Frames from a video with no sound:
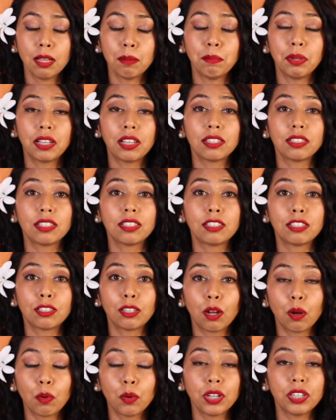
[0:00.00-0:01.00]
because it's
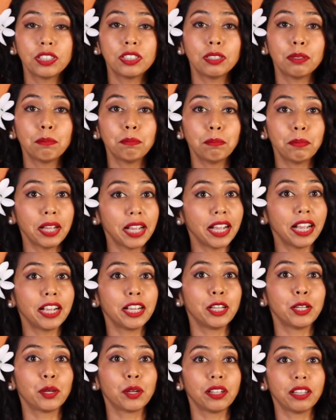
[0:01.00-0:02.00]
going to
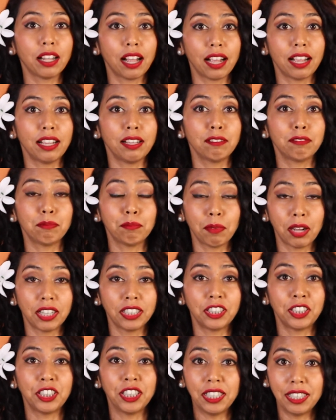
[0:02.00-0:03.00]
make your life much